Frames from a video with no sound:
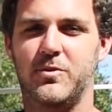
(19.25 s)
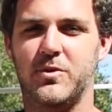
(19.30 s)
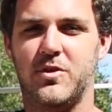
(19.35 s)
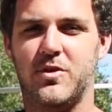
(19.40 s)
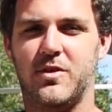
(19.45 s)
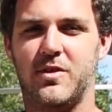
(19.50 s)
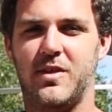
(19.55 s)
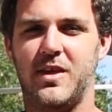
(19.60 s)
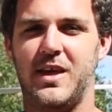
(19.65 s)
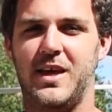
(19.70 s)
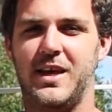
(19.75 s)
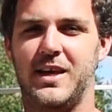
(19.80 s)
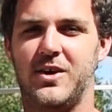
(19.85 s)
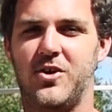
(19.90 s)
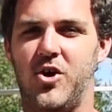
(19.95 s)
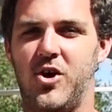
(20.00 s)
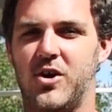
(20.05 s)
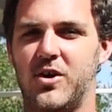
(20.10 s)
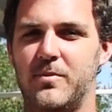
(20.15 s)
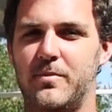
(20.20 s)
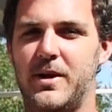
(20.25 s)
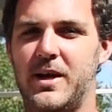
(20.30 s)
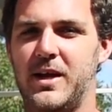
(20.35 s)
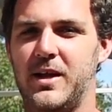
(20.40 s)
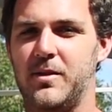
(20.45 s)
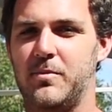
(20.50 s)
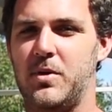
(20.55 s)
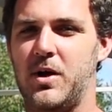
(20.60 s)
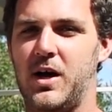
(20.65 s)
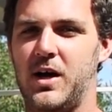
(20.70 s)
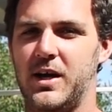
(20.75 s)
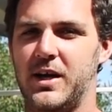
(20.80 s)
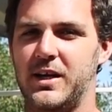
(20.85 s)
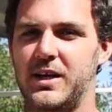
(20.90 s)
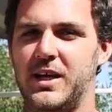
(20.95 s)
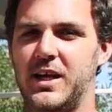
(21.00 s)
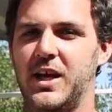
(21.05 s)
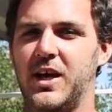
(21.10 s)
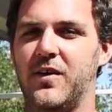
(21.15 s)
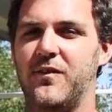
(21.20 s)
which is the Coromal
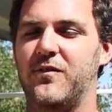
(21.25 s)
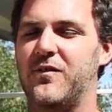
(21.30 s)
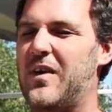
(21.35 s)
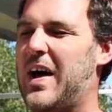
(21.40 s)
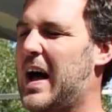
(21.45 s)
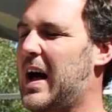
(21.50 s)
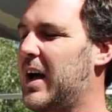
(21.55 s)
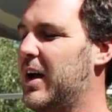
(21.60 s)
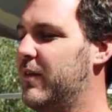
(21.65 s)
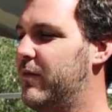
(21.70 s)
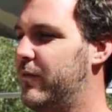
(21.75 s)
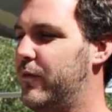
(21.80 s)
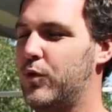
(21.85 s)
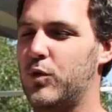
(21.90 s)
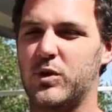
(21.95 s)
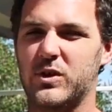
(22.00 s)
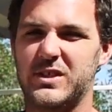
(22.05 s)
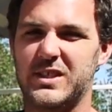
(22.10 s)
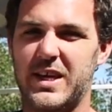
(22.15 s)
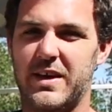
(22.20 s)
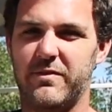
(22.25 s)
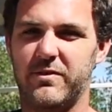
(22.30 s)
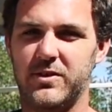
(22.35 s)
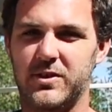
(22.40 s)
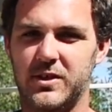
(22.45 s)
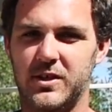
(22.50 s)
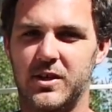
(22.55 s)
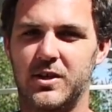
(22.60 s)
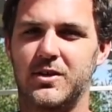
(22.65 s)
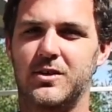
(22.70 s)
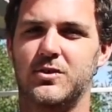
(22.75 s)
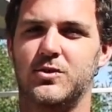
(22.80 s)
Pioneer 547